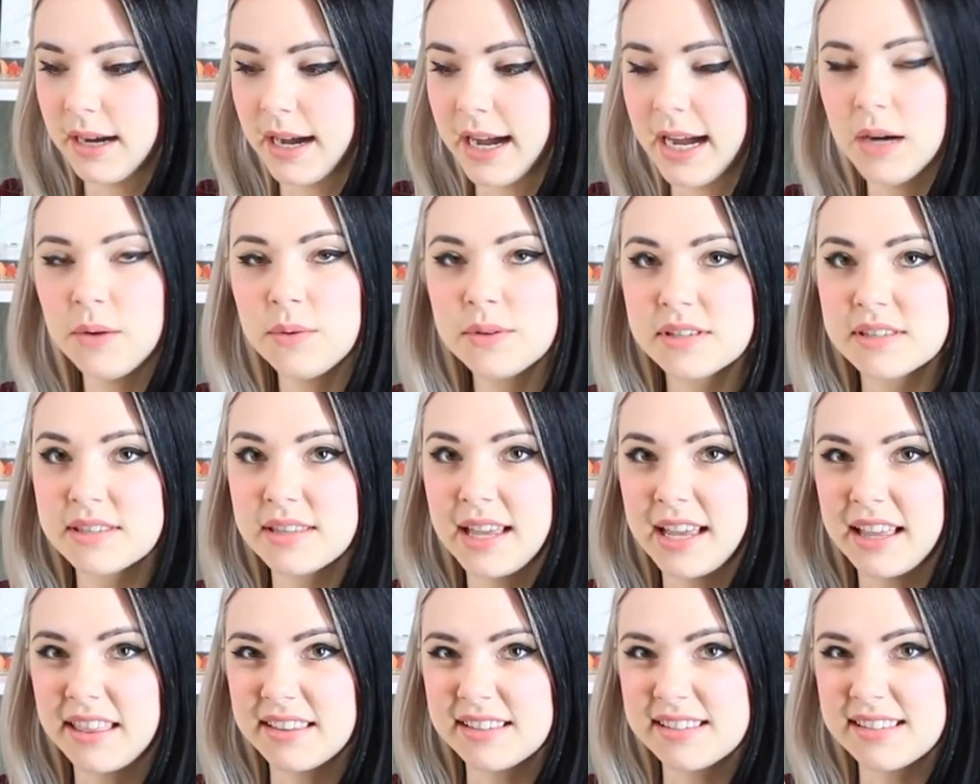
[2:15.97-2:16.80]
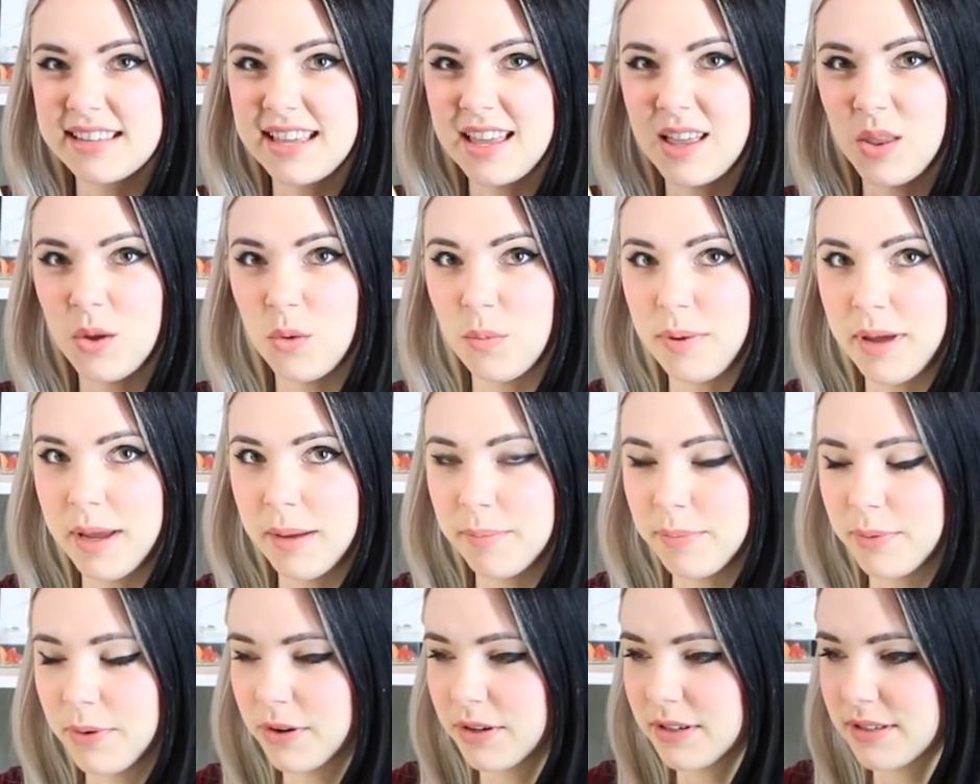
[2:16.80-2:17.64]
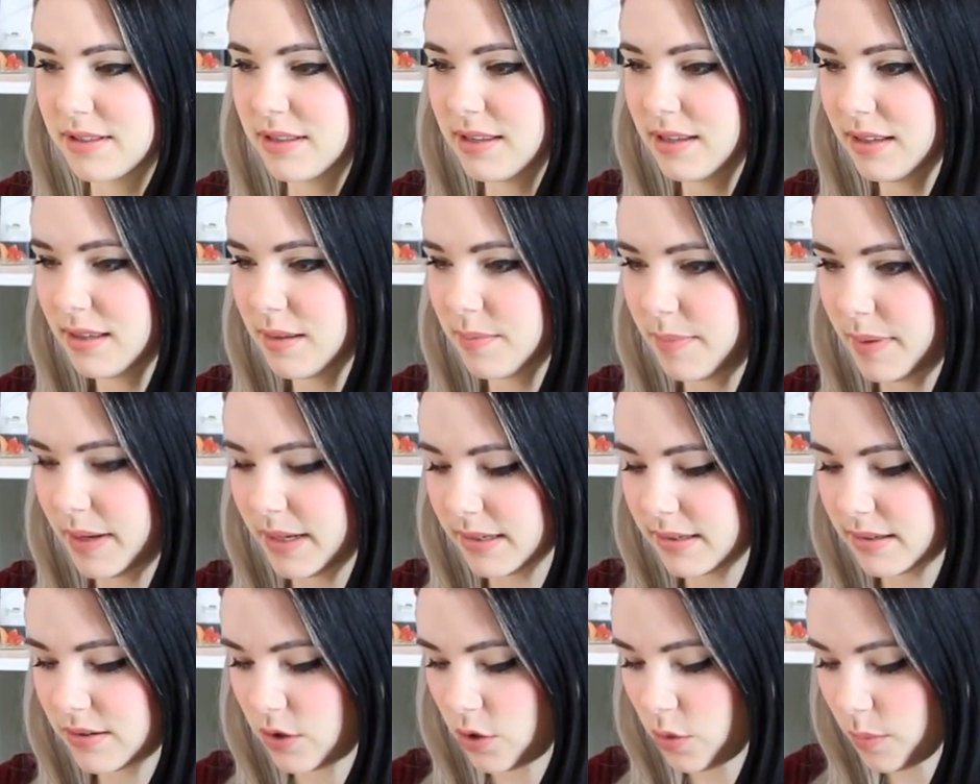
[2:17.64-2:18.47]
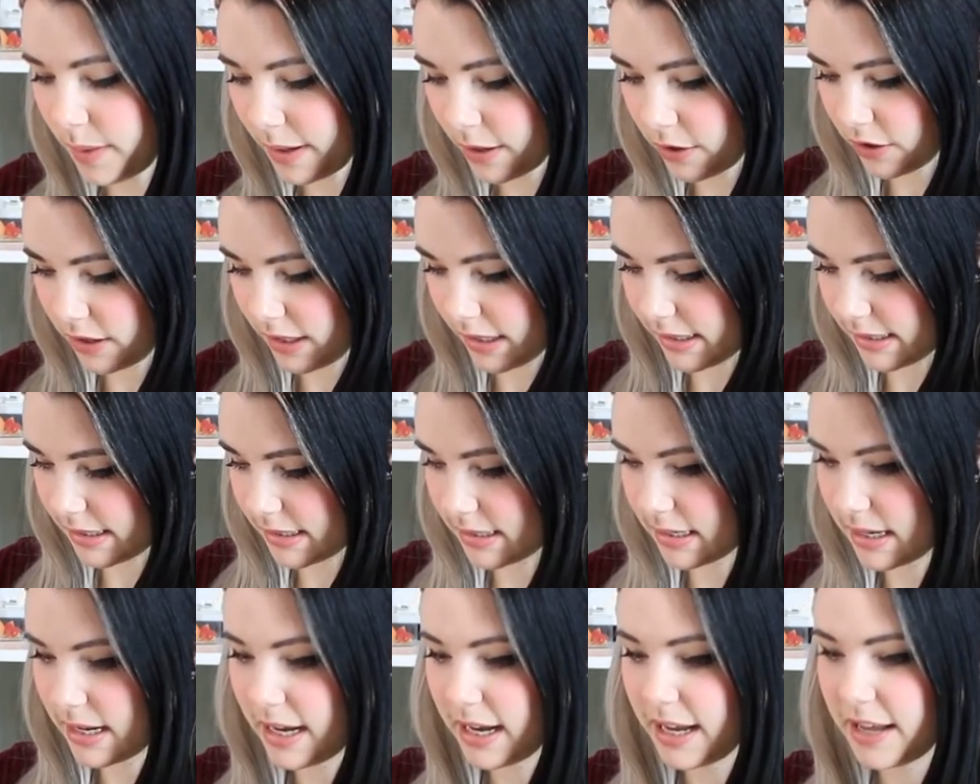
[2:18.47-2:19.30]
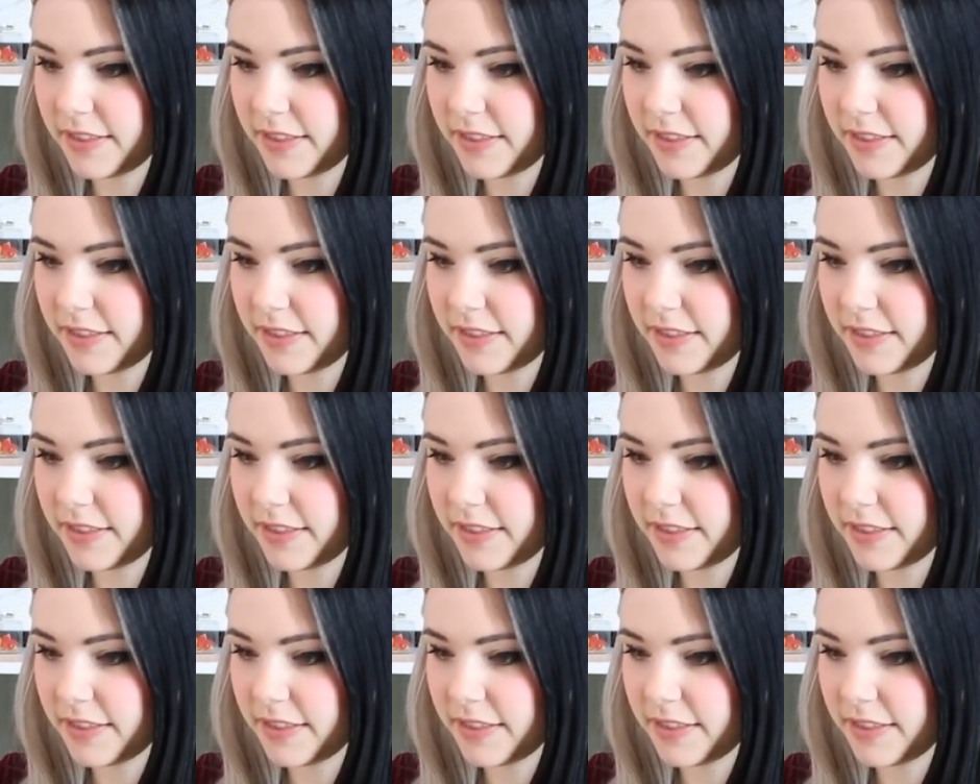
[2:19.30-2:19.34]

I always like this yellow paper. Isn't that the best? Oh my goodness.